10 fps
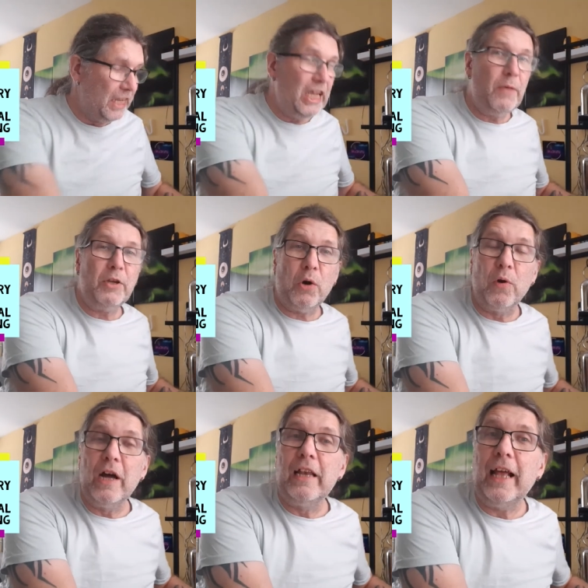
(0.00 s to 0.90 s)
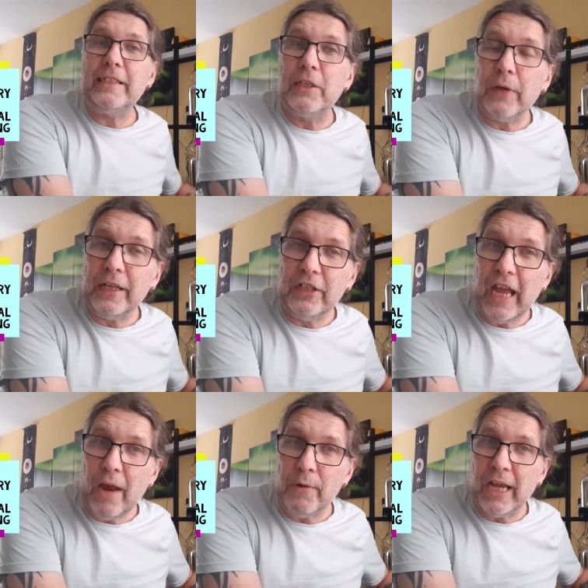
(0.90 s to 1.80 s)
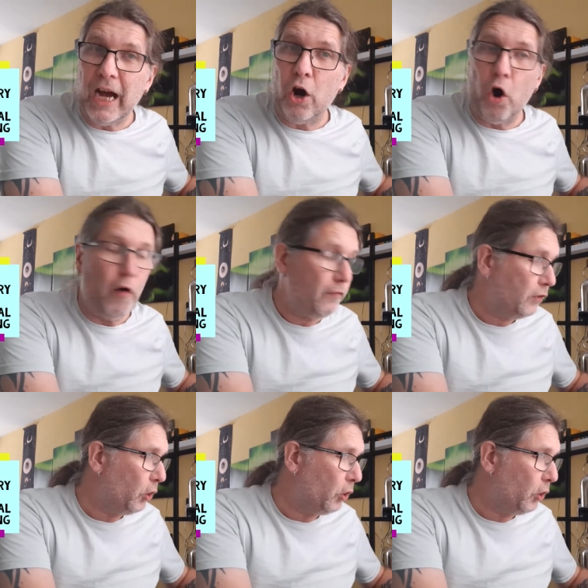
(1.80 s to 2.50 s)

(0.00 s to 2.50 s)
Here we go. Let's look at the area of